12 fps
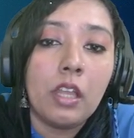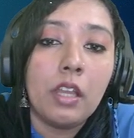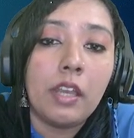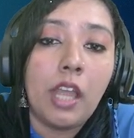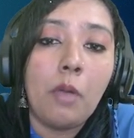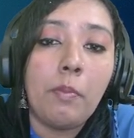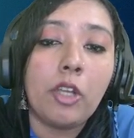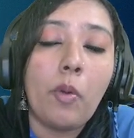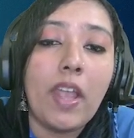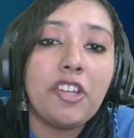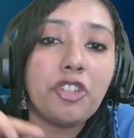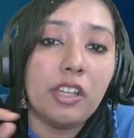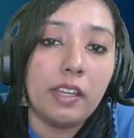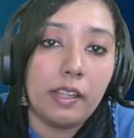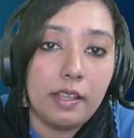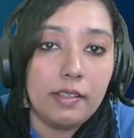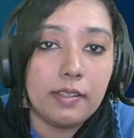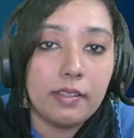Now my question
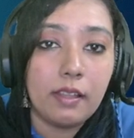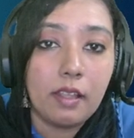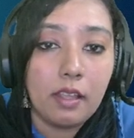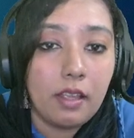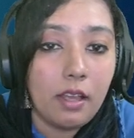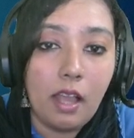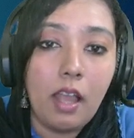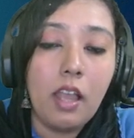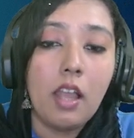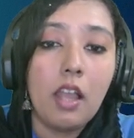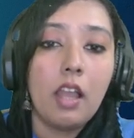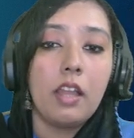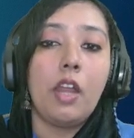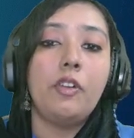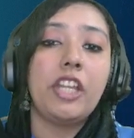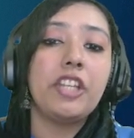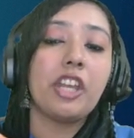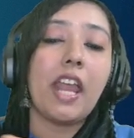is, now
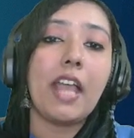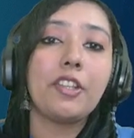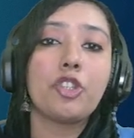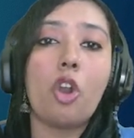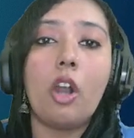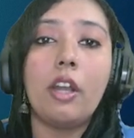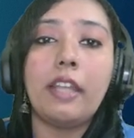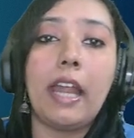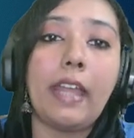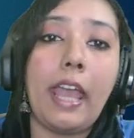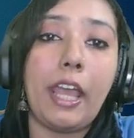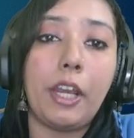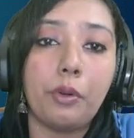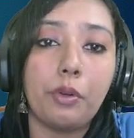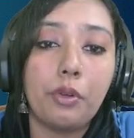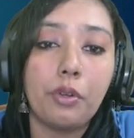teacher has drawn that arrow.